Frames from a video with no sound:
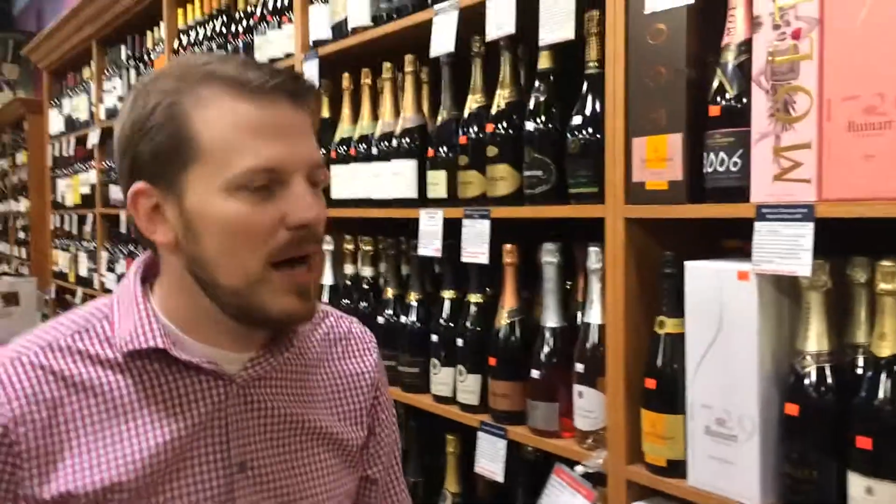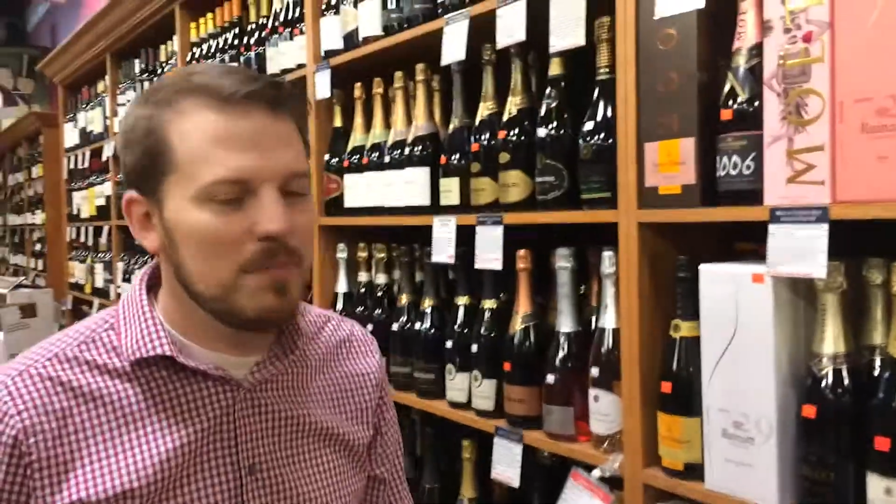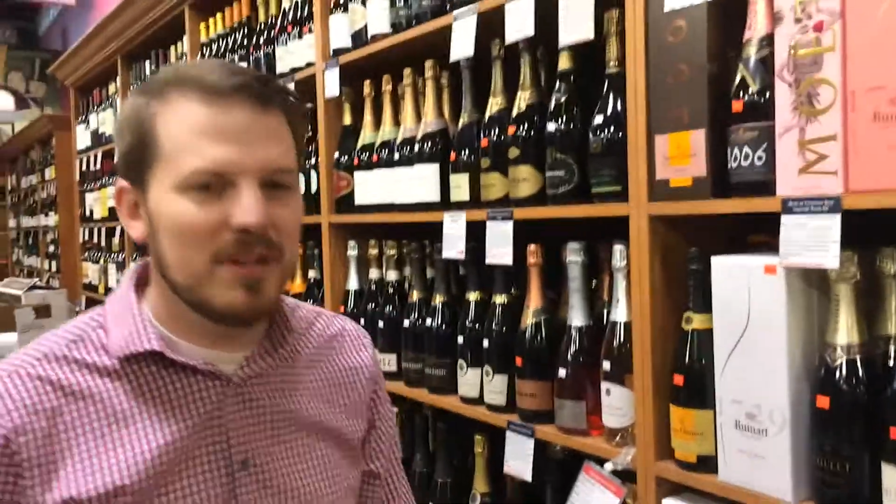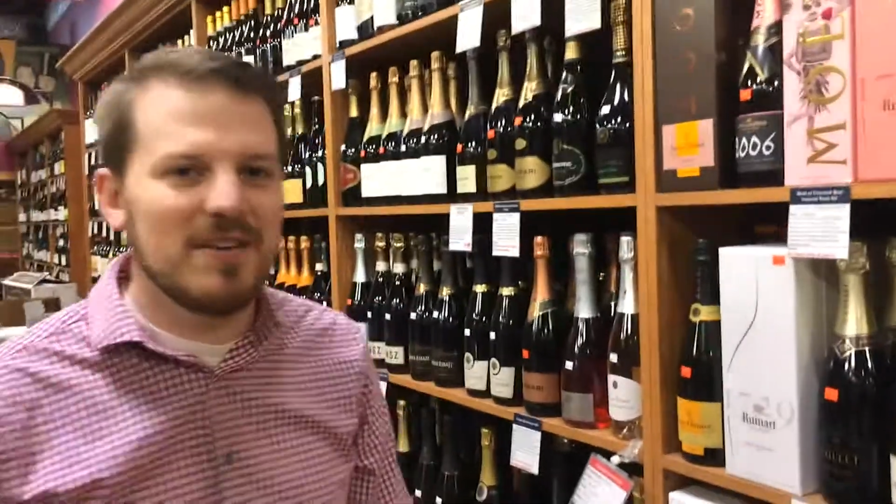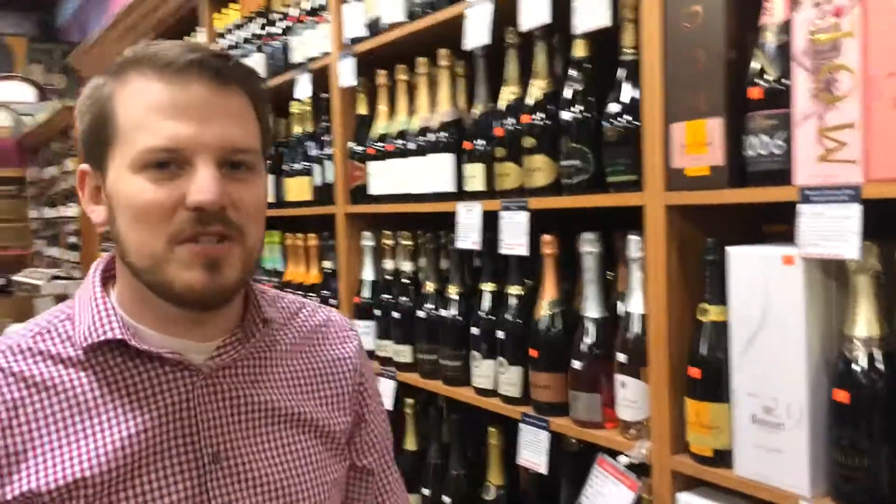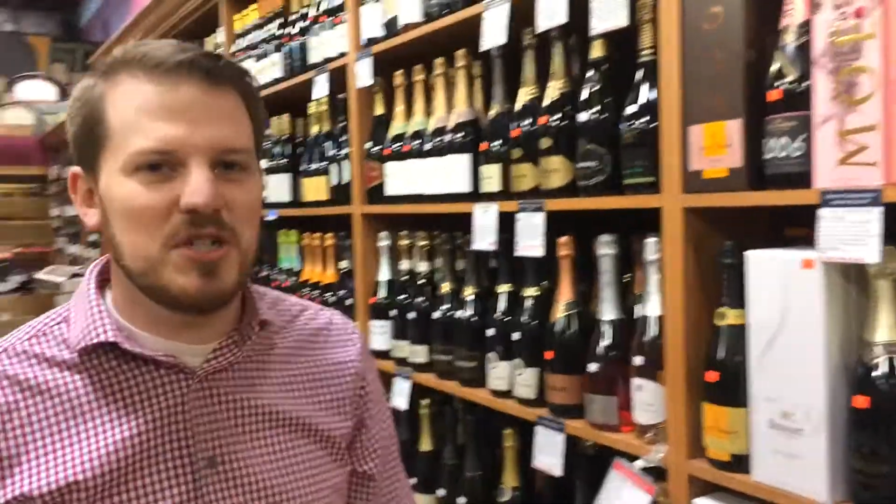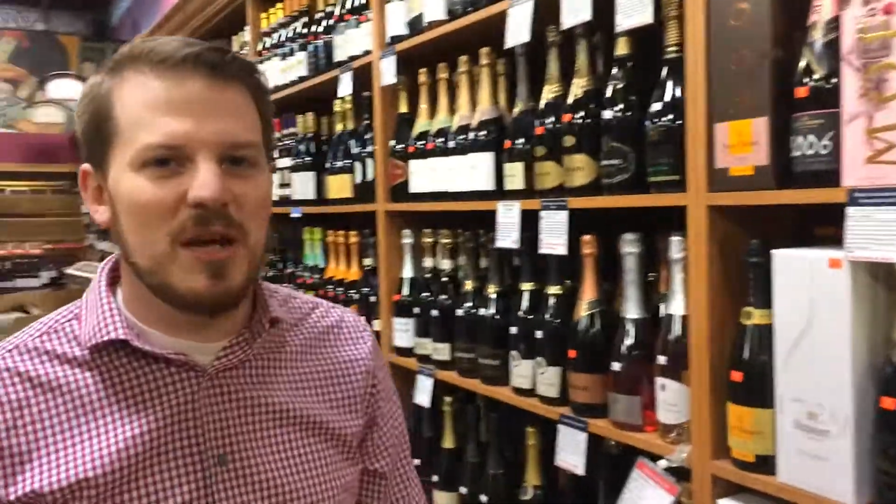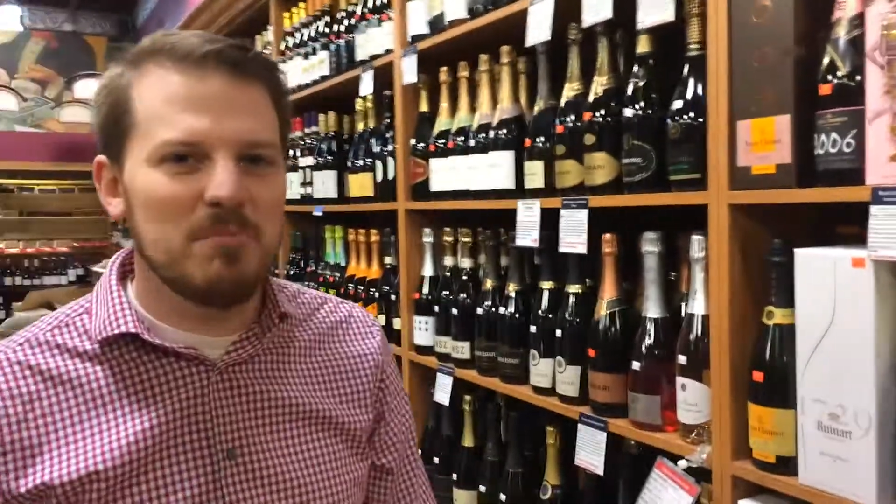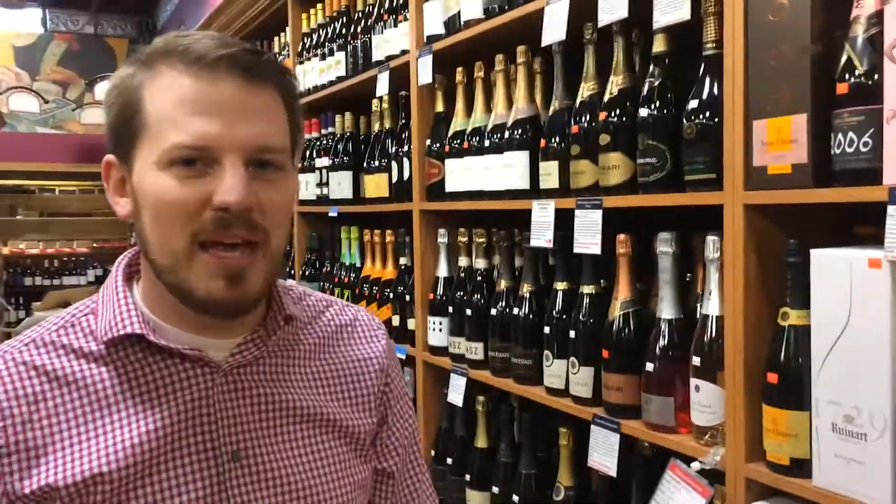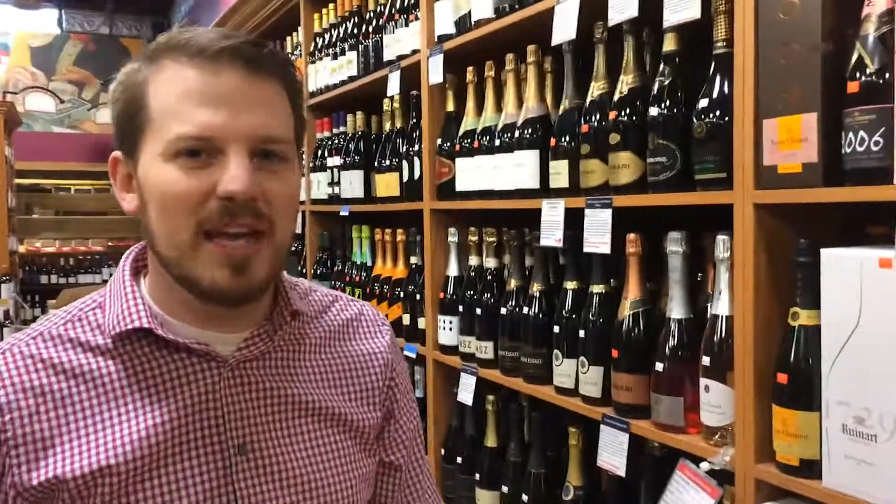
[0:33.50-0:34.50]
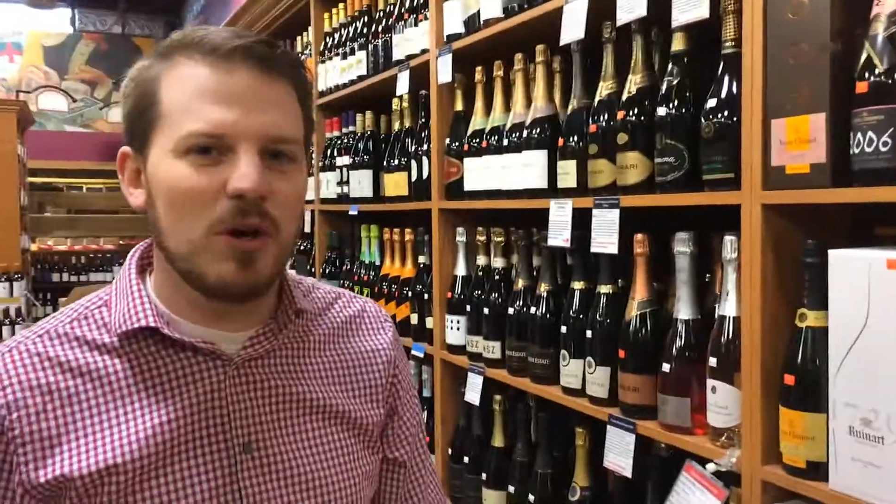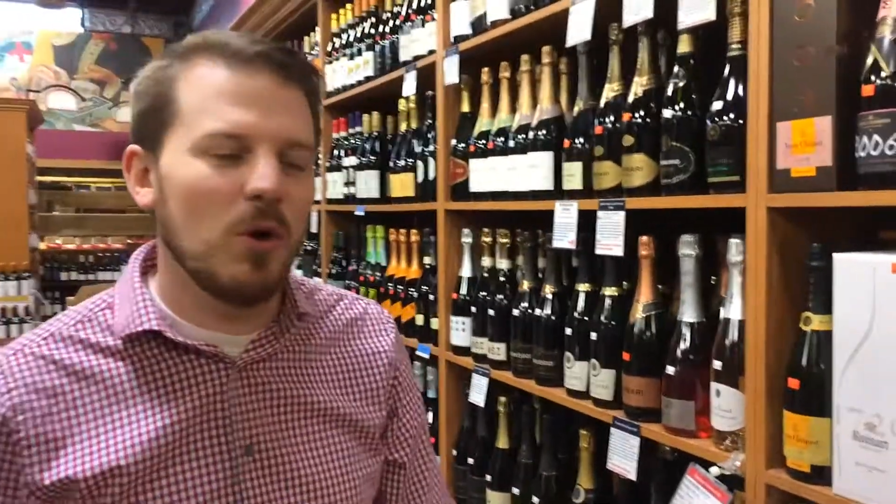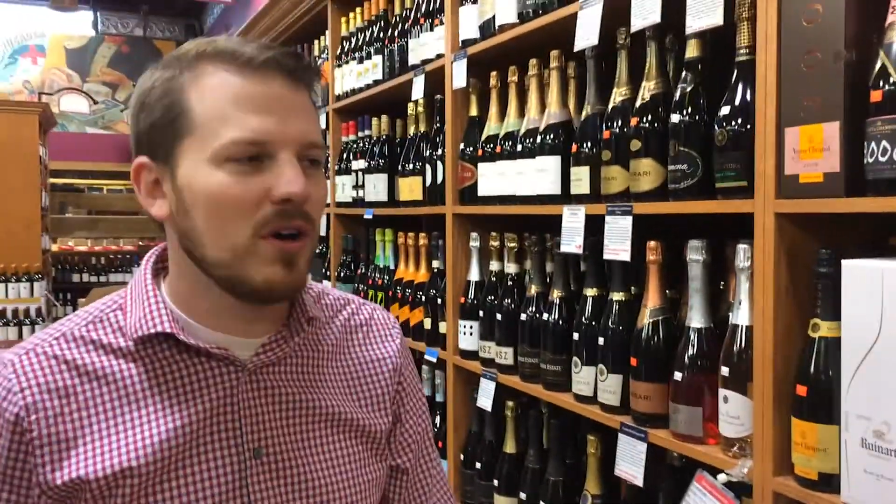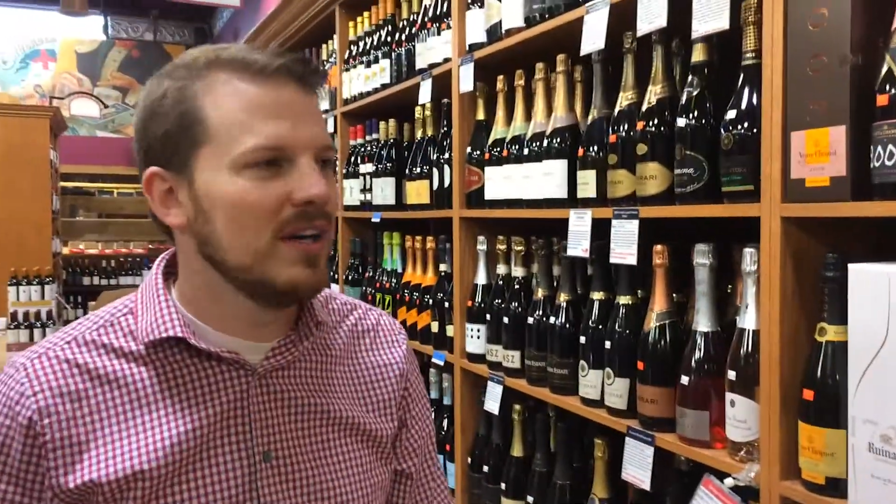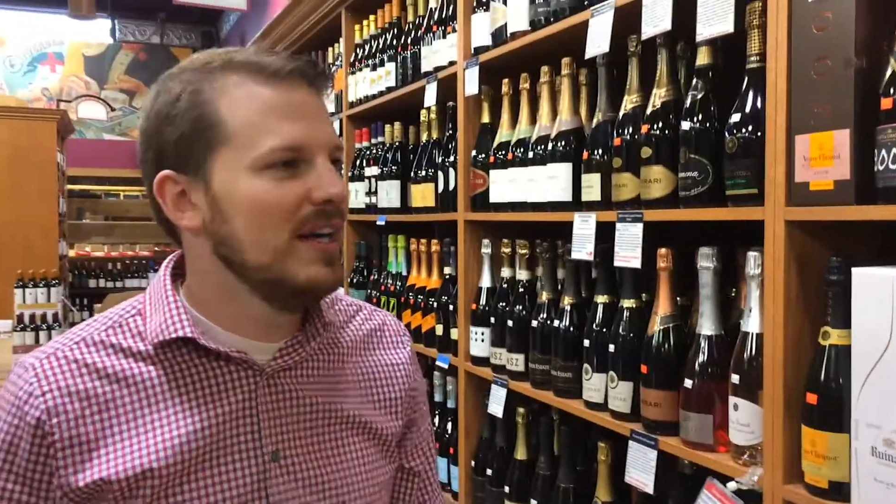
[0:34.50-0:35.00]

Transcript: popping of a champagne cork,